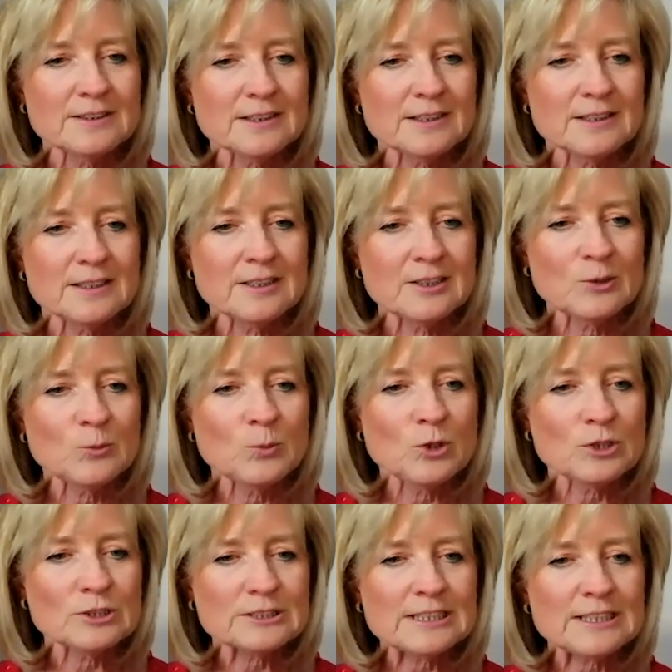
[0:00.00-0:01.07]

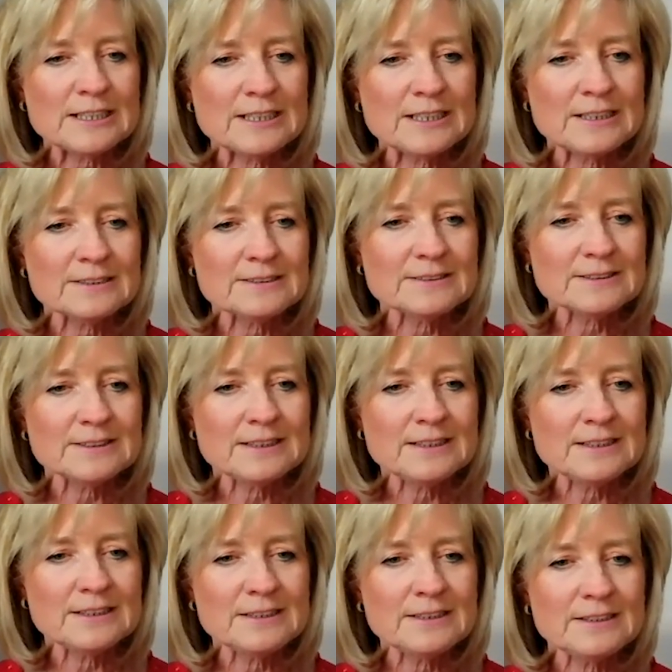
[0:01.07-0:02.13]
What has
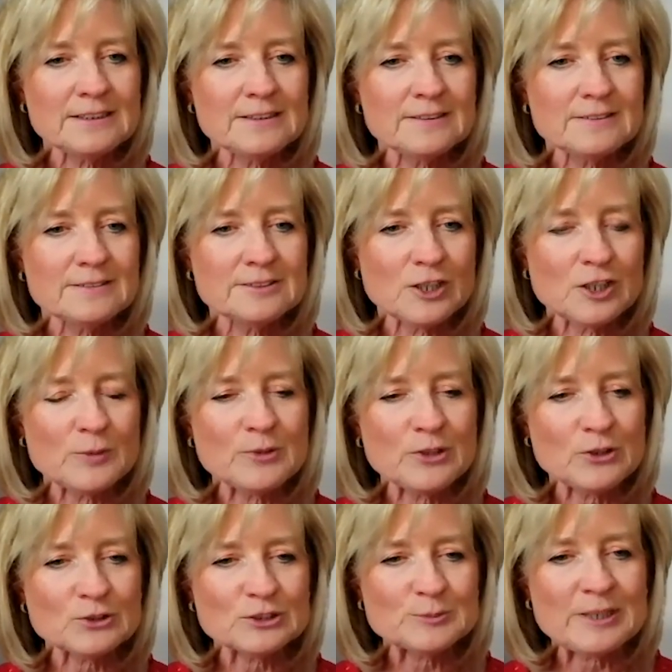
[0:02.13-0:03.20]
the time
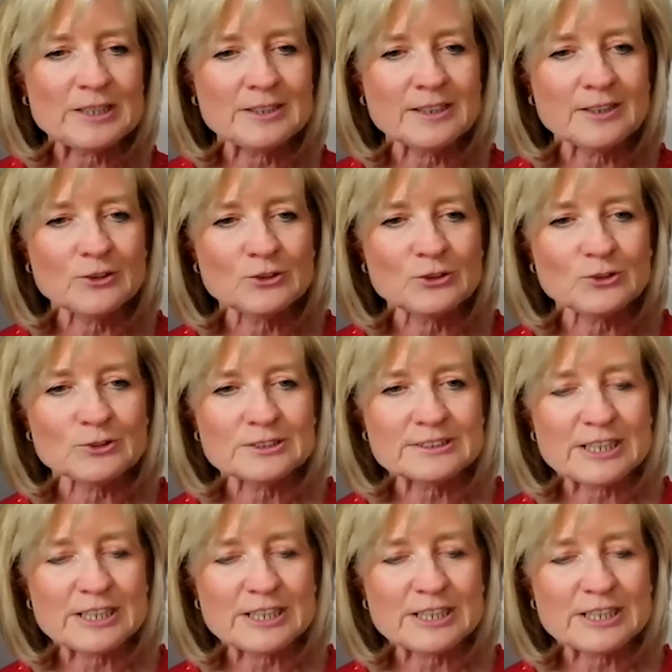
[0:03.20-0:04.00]
that you're spending on your